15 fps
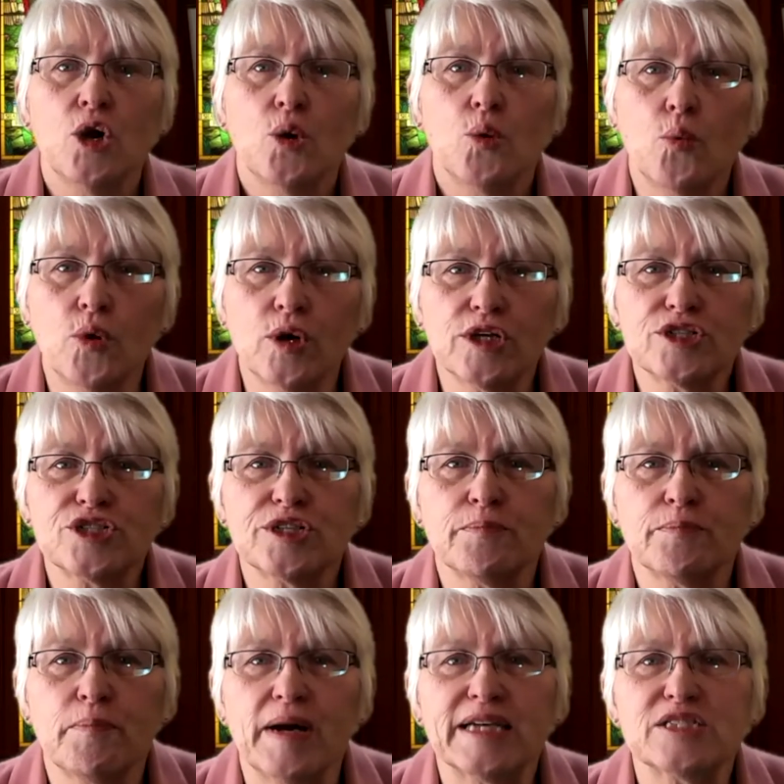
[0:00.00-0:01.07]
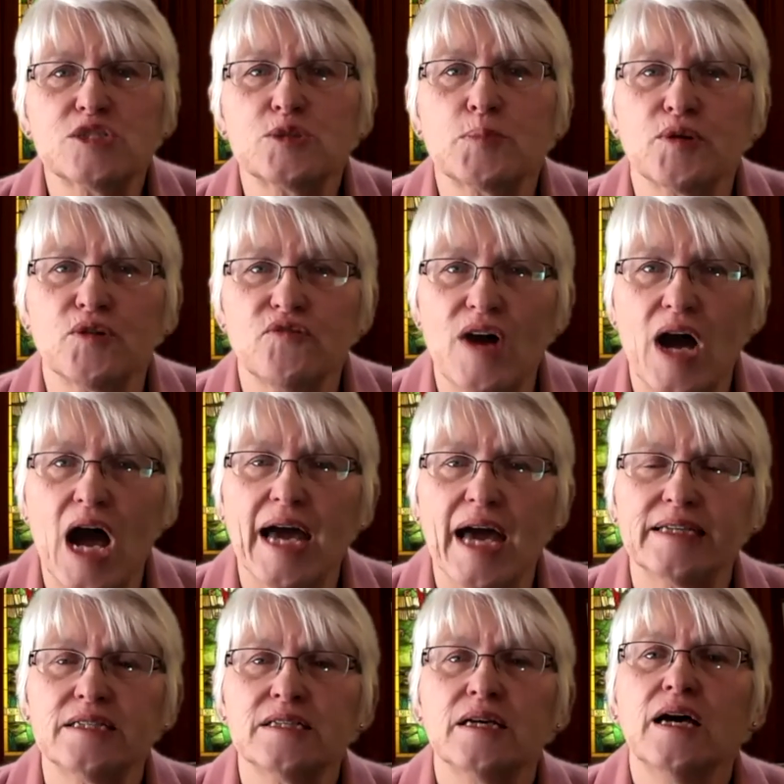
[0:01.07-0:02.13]
worship must provide
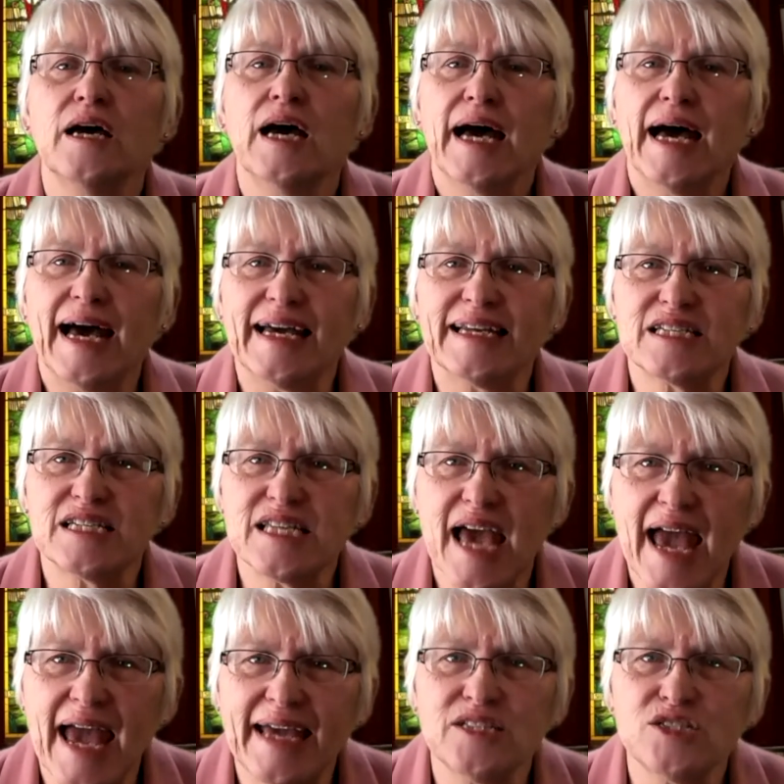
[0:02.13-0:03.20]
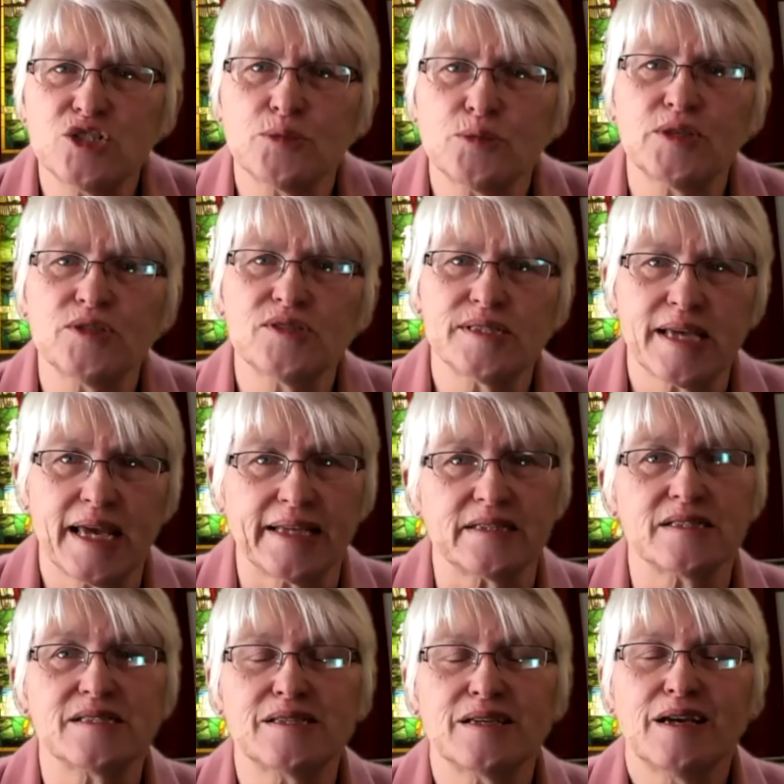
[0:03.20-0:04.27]
a tangible
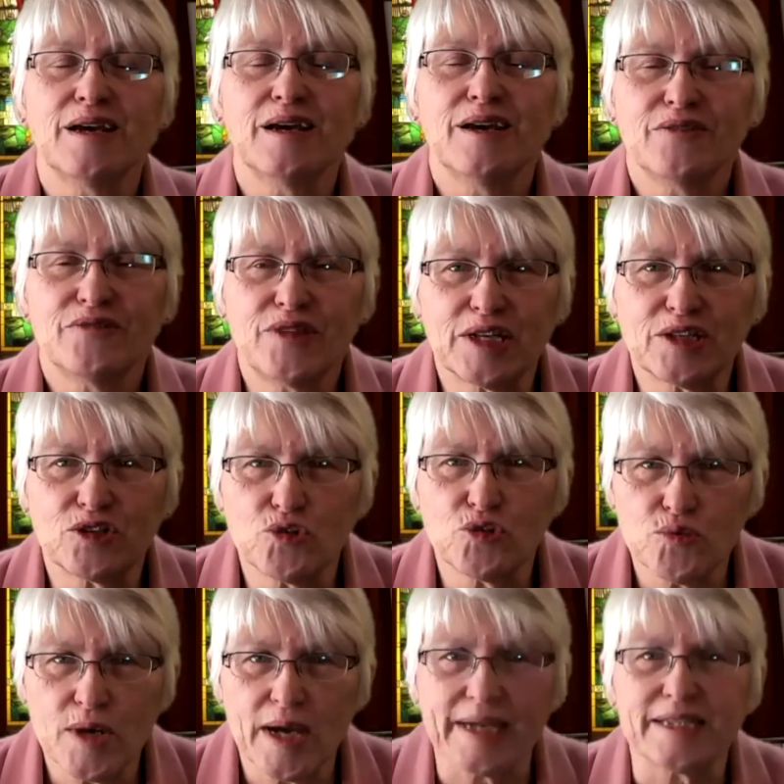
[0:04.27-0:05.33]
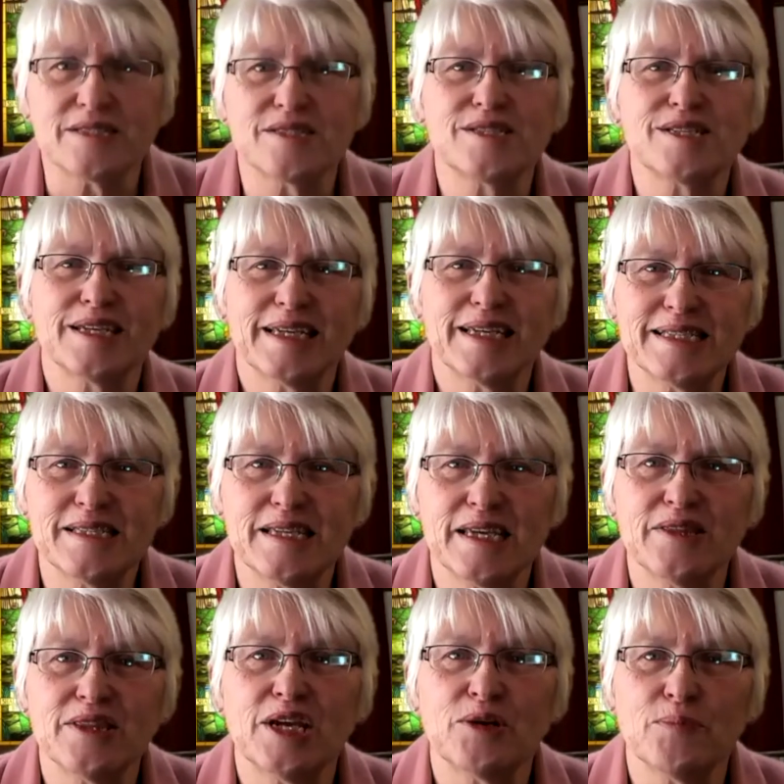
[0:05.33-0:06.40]
sense that Christ is
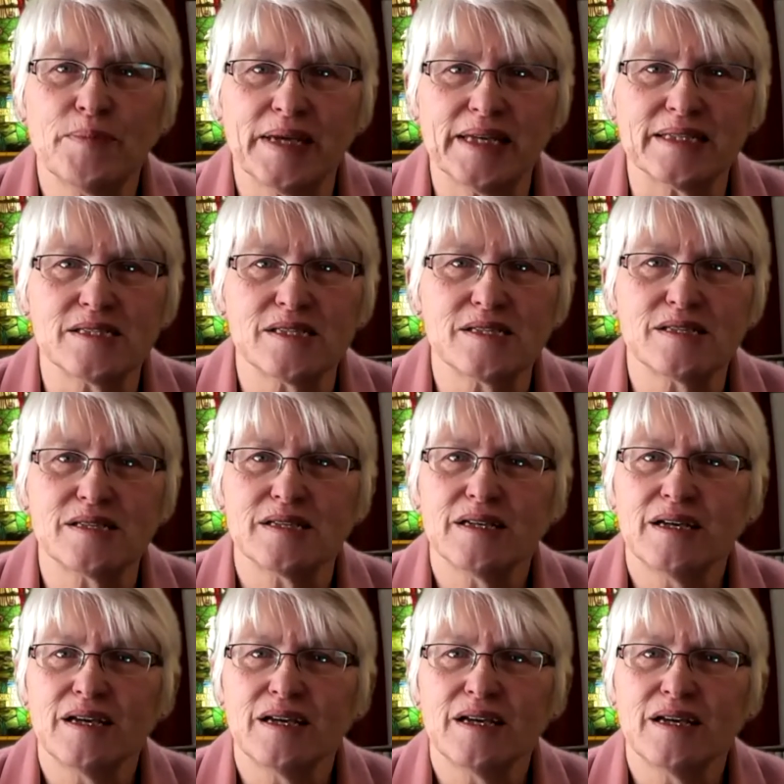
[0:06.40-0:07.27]
in their midst,